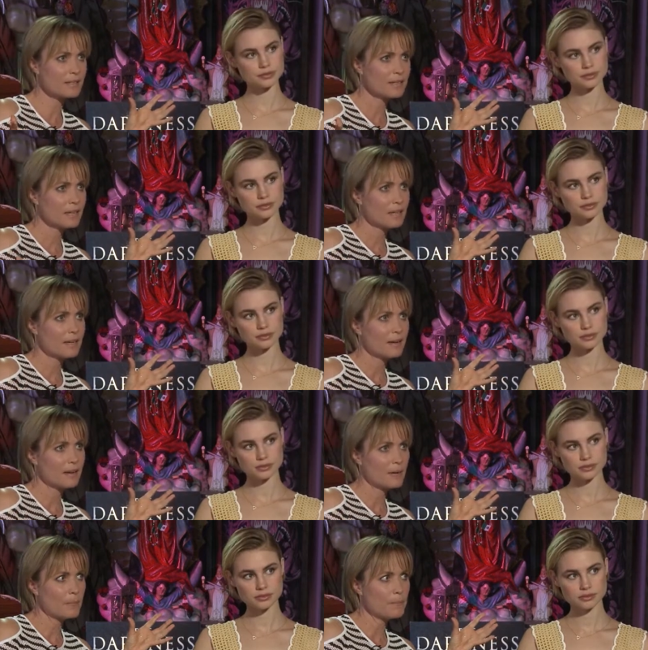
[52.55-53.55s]
Speaker 1: mm.
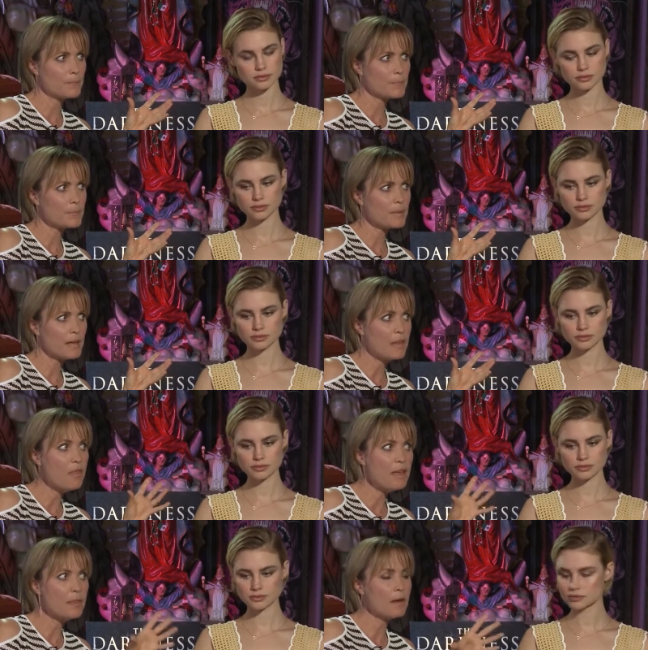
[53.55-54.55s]
um,
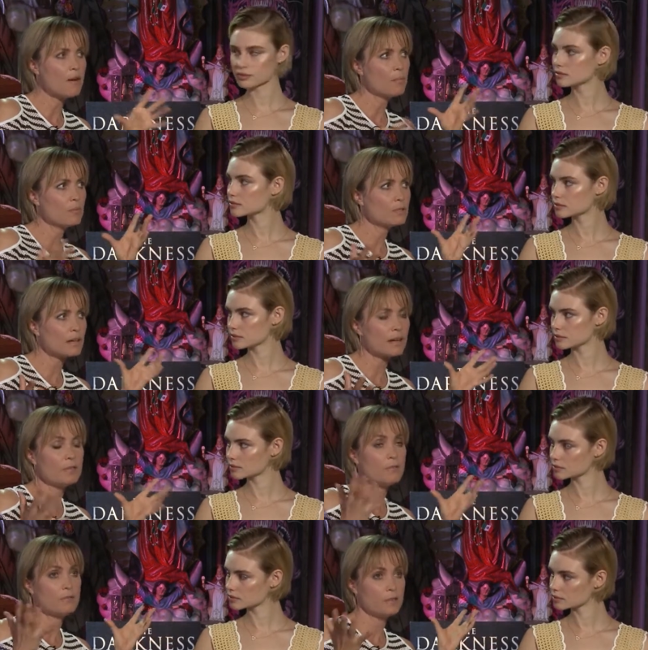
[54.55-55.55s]
and then they're able to
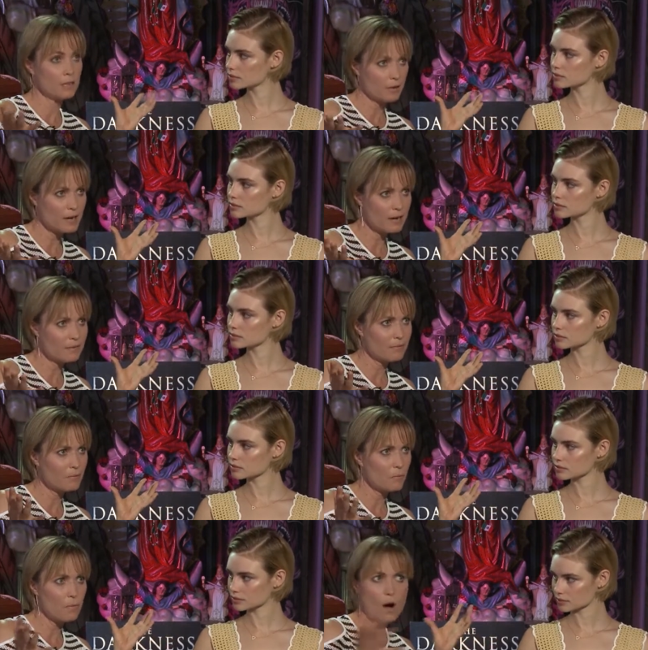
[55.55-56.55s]
kind of figure out
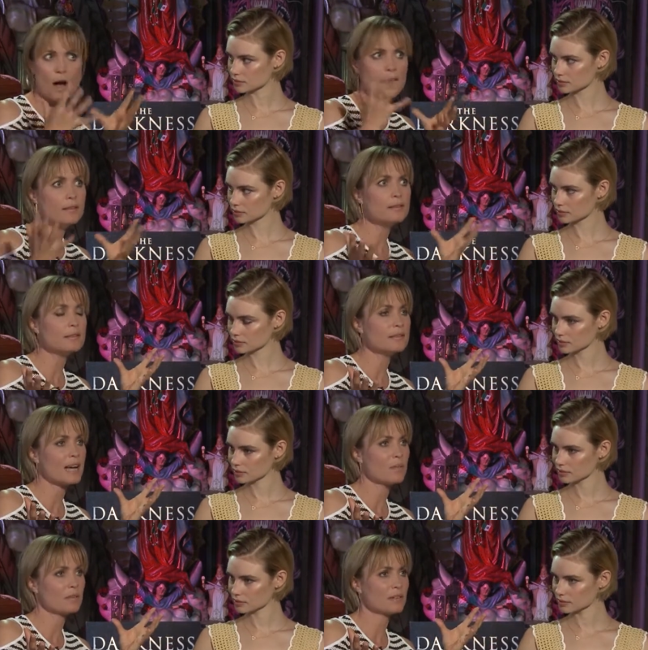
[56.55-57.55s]
why this is
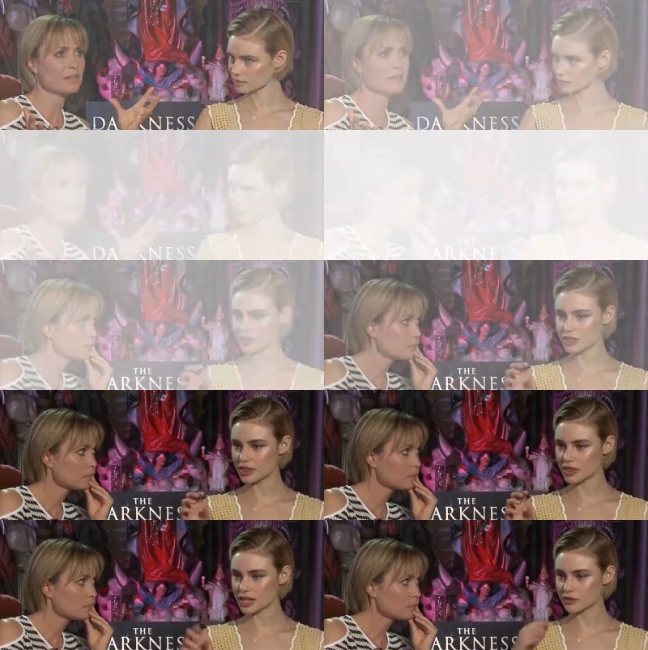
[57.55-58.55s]
happening
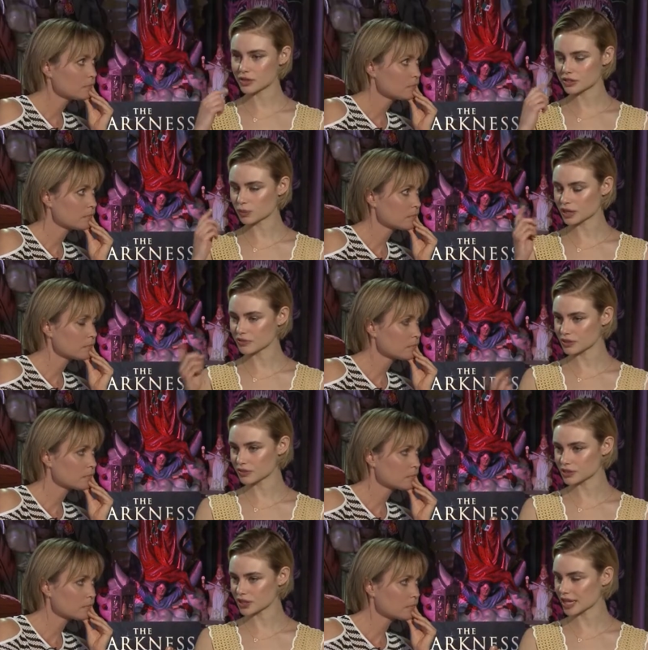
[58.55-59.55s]
Speaker 2: the one of the
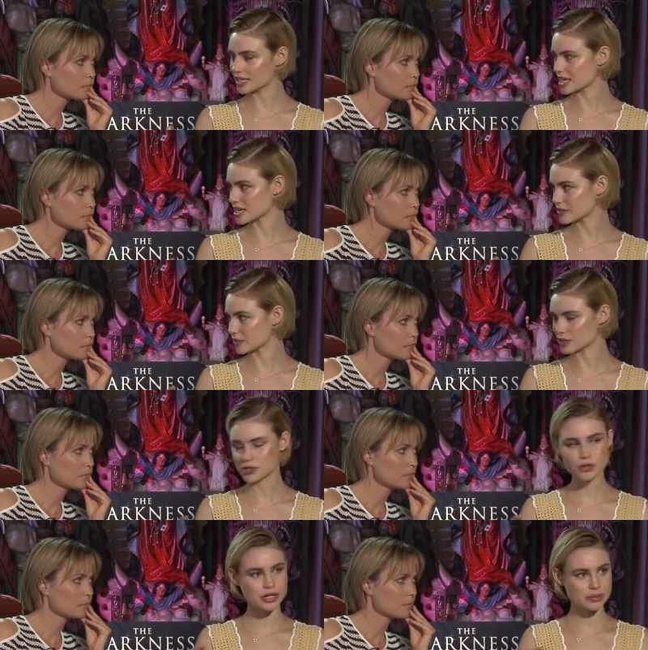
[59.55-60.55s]
original ideas for the
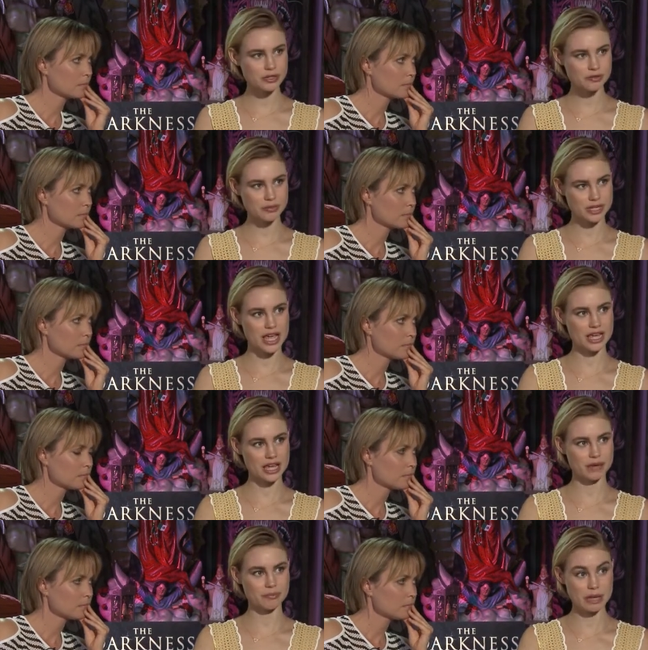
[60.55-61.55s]
story was from
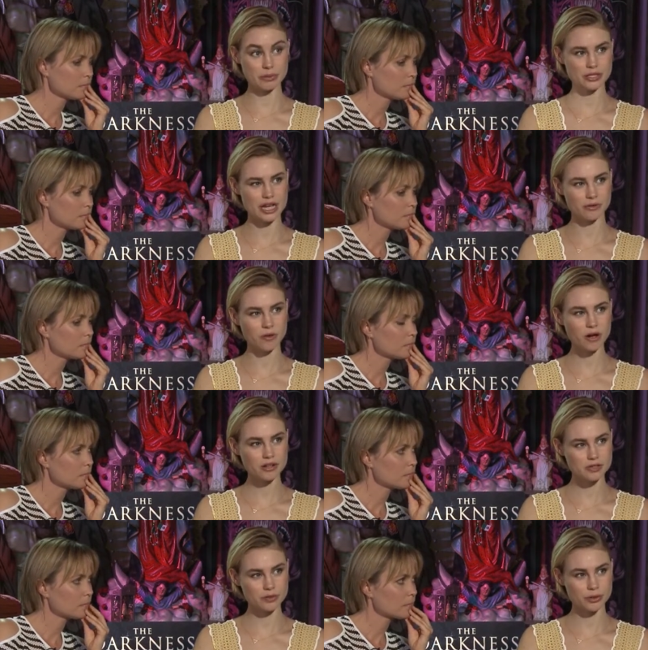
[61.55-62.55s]
taking people take
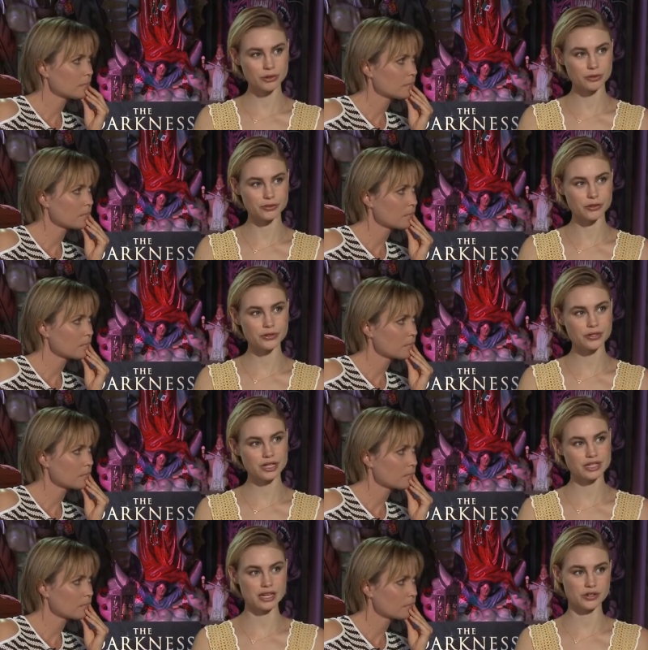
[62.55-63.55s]
rocks from Uluru
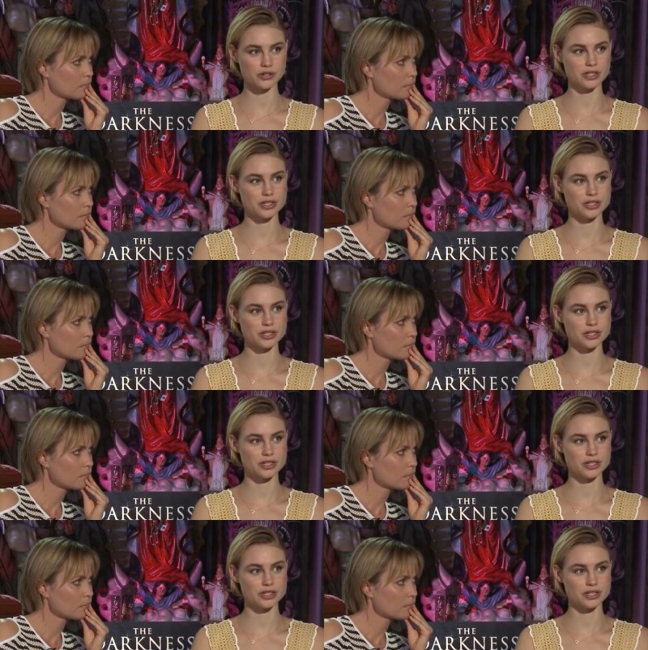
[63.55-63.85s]
in Central